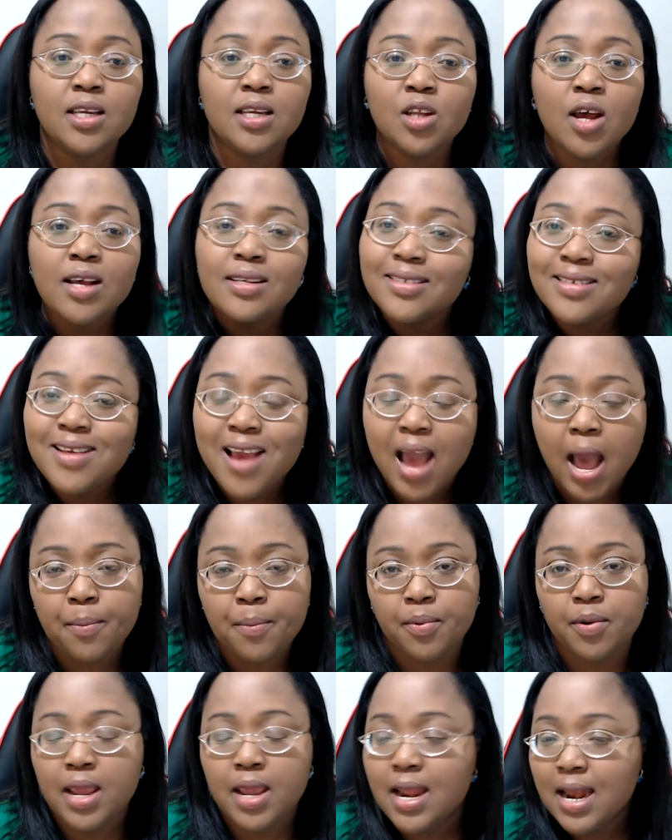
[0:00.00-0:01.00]
It doesn't
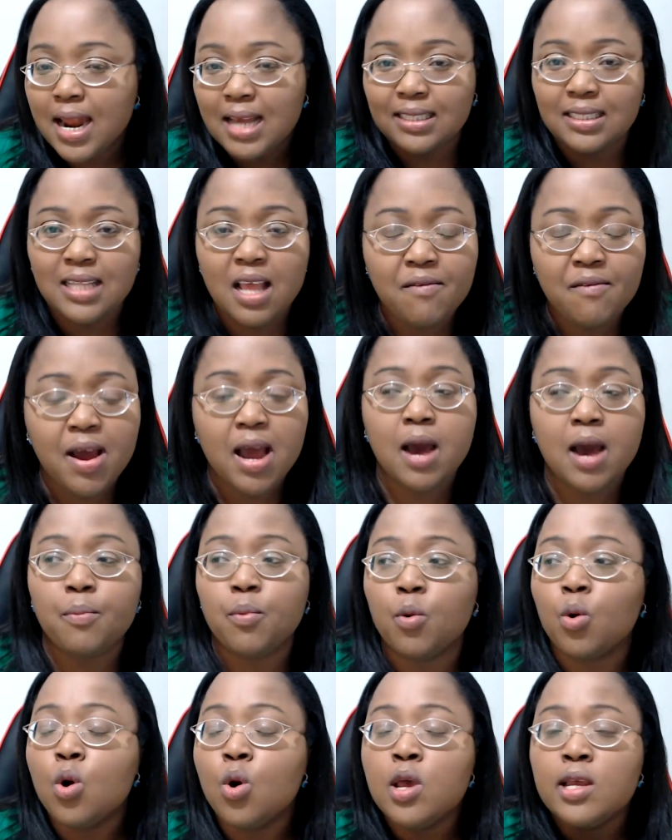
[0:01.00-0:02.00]
happen. It has never
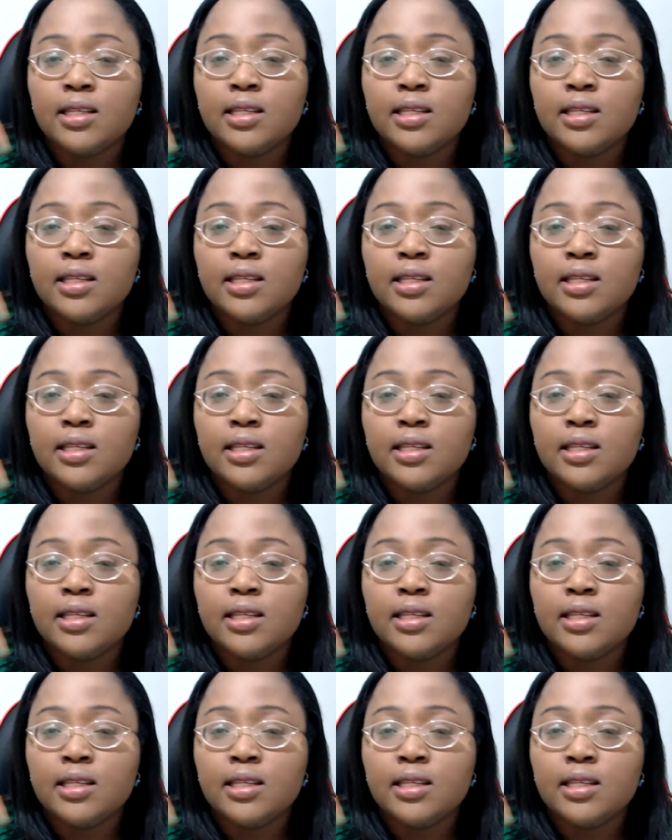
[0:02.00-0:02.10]
happened.